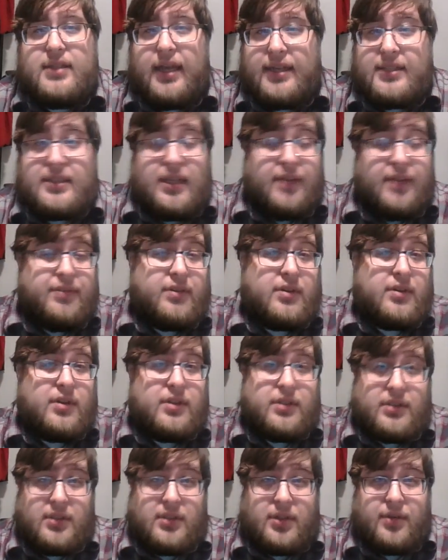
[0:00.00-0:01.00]
it's
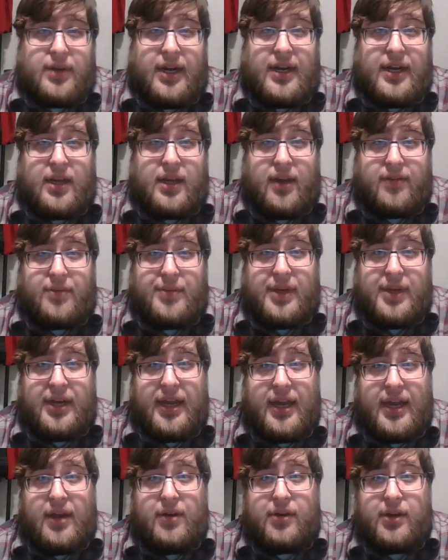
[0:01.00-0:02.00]
difficult to create a government
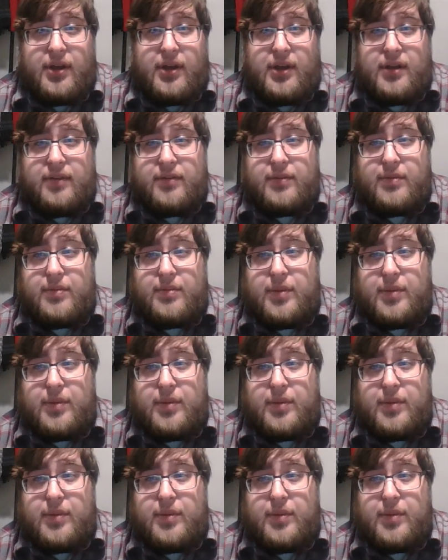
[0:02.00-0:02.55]
out of